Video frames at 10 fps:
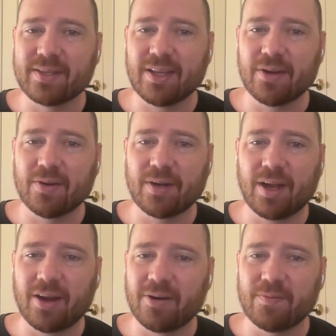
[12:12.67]
here
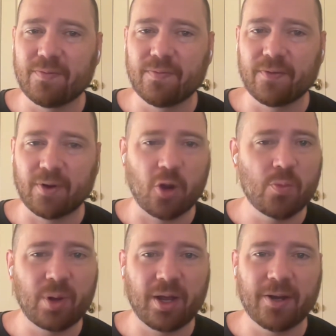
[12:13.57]
are, for a home
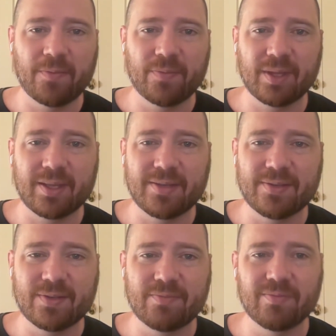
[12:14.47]
buyer,
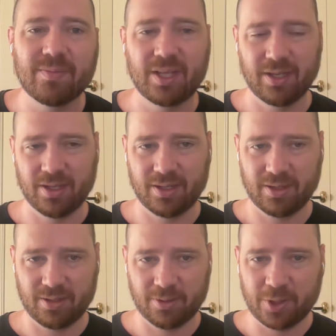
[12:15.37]
is
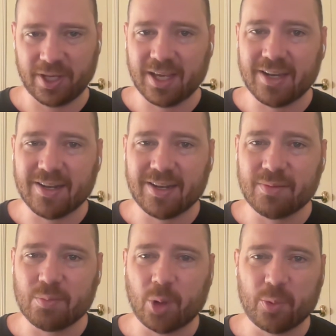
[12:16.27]
looking at
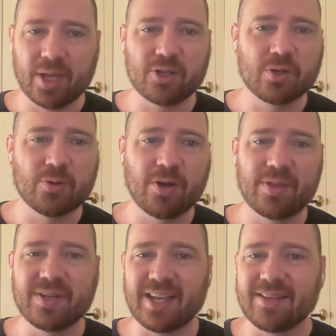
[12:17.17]
population growth
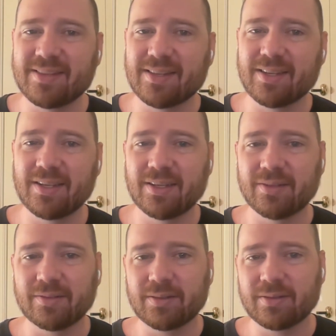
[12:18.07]
and density
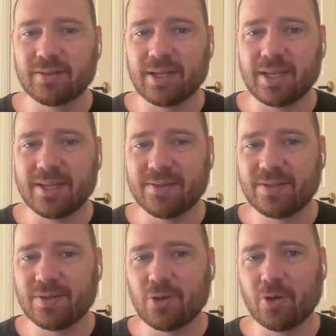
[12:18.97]
is
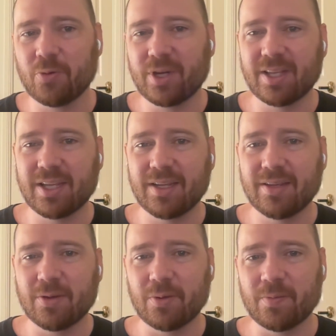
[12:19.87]
not really
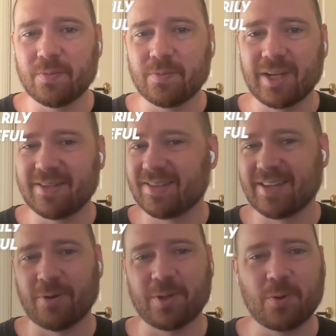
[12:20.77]

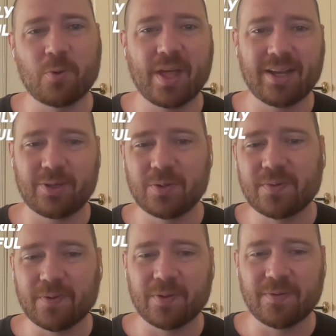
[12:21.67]
necessarily all that
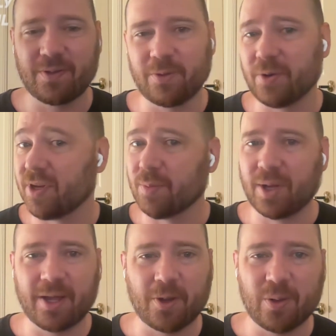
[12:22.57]
useful if you're looking to
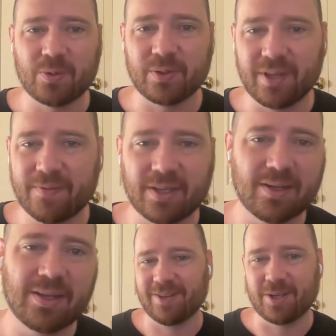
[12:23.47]
buy a home to live in.
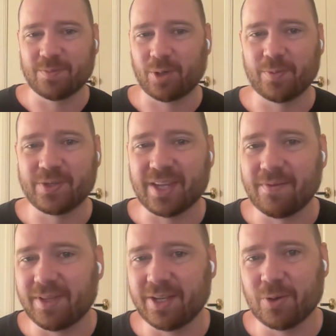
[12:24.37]
You could probably
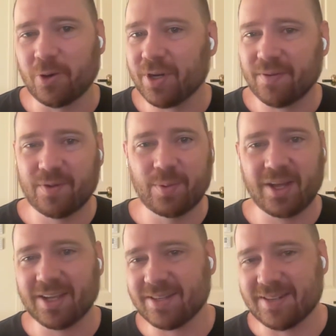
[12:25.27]
safely ignore it. If you're
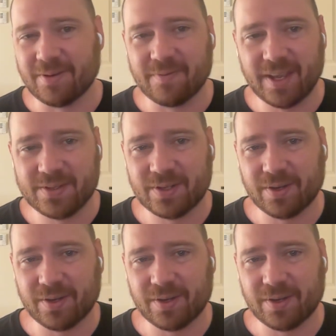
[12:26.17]
buying as an investor,